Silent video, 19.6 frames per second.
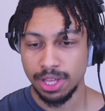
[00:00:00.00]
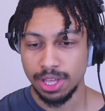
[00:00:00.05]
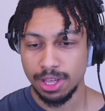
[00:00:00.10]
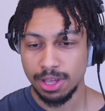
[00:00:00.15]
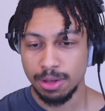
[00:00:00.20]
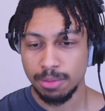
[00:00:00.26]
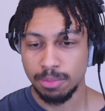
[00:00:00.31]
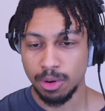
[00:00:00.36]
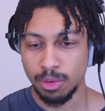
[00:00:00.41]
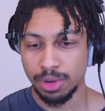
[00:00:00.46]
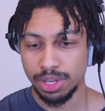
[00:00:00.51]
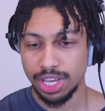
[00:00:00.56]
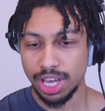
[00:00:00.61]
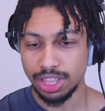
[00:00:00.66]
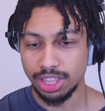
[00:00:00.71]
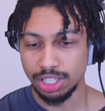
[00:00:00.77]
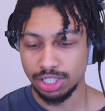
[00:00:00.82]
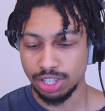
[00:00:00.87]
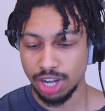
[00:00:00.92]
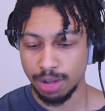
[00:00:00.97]
But we get
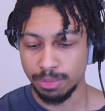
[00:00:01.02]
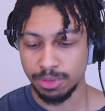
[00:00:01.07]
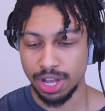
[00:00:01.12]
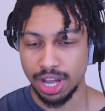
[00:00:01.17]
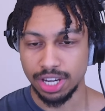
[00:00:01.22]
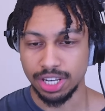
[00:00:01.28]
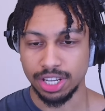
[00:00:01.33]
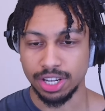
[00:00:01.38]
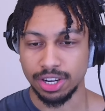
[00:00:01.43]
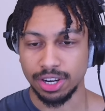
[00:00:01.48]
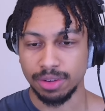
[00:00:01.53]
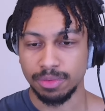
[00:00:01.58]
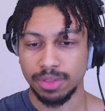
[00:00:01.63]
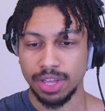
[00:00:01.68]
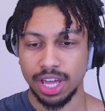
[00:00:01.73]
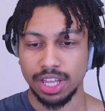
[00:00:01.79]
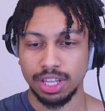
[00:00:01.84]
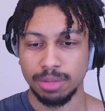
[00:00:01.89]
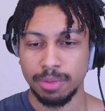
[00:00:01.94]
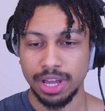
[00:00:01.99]
the job done here.
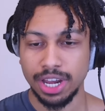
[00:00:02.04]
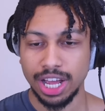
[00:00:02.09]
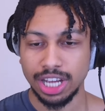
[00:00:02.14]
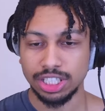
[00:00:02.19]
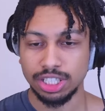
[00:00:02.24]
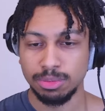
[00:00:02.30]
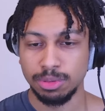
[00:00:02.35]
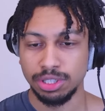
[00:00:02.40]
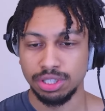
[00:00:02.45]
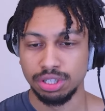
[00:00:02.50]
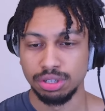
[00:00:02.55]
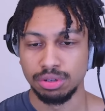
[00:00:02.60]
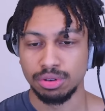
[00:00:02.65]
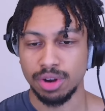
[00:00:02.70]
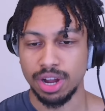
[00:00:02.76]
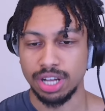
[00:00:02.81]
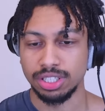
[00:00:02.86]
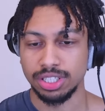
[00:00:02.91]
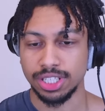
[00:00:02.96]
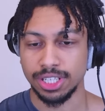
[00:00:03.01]
And it might actually be 2
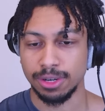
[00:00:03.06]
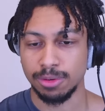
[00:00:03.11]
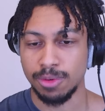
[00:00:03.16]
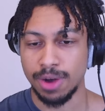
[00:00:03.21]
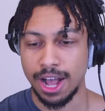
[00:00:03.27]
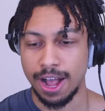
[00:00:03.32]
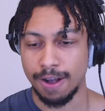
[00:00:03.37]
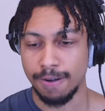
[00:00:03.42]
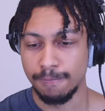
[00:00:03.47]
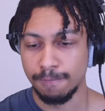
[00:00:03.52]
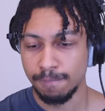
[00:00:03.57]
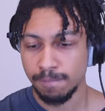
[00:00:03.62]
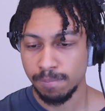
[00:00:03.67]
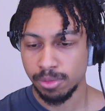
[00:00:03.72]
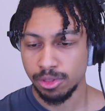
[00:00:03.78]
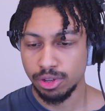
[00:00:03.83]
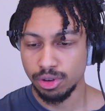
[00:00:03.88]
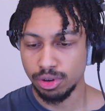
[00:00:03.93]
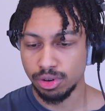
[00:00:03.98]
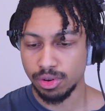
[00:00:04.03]
crowns here. Wow.
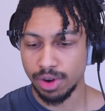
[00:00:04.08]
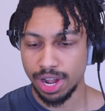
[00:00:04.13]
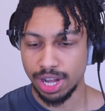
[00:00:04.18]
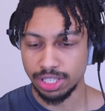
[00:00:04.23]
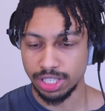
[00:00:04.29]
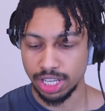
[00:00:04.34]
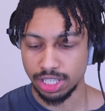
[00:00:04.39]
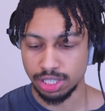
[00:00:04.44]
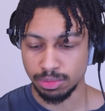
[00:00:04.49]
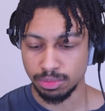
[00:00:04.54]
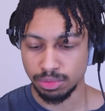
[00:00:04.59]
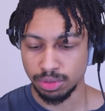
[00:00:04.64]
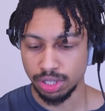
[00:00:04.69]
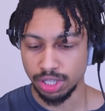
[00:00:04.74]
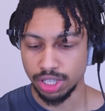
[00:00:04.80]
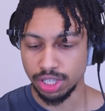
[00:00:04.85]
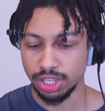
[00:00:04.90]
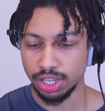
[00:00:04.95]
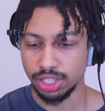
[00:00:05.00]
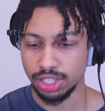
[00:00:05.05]
2 crowns and some
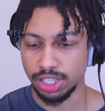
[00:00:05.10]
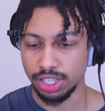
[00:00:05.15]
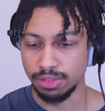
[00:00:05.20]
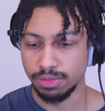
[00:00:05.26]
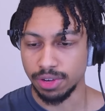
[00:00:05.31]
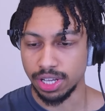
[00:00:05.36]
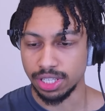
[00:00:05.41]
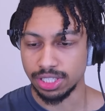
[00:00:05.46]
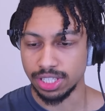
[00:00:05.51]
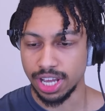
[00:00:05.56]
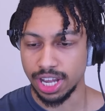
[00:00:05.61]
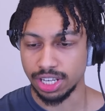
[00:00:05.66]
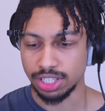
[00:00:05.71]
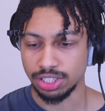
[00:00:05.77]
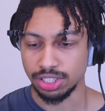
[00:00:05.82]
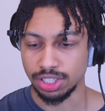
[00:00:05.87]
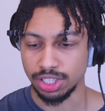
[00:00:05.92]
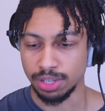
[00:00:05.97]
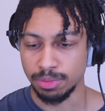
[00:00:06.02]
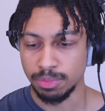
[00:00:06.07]
really good defense,
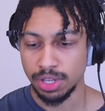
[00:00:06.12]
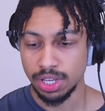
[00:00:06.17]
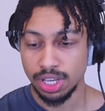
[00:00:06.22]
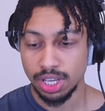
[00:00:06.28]
actually.